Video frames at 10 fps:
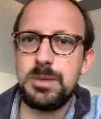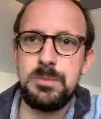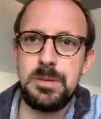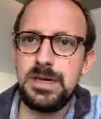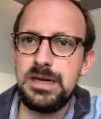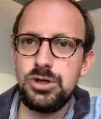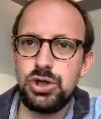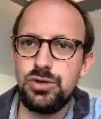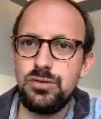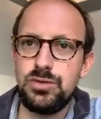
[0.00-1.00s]
it's PPP
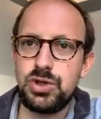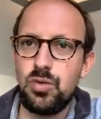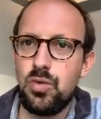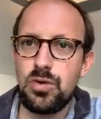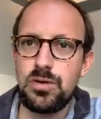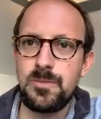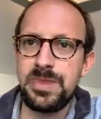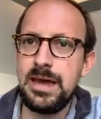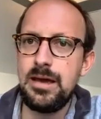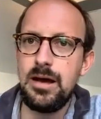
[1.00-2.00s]
issues or
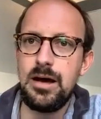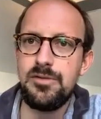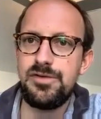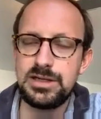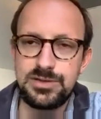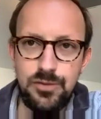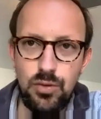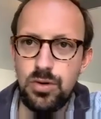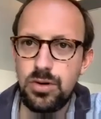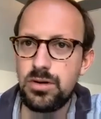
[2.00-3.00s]
phase
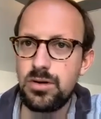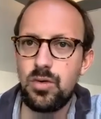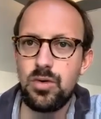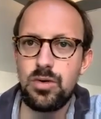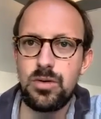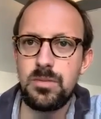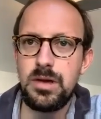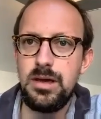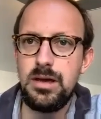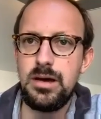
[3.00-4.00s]
4 or
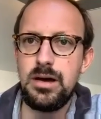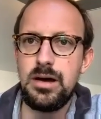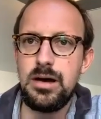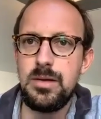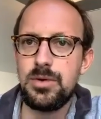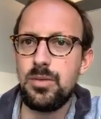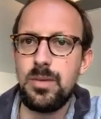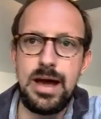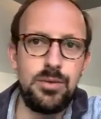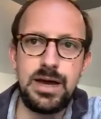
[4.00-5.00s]

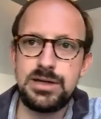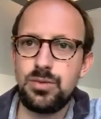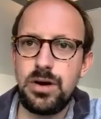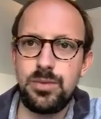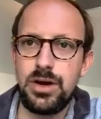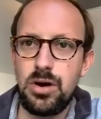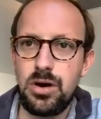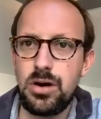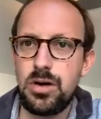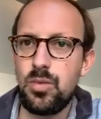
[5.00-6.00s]
how we got to where we
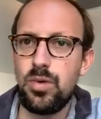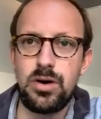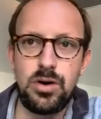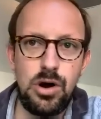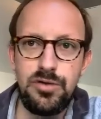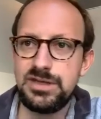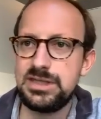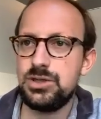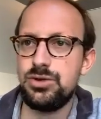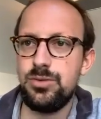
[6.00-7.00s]
are, what our office
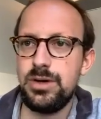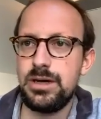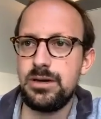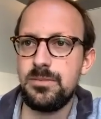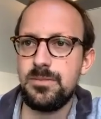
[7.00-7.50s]
is doing.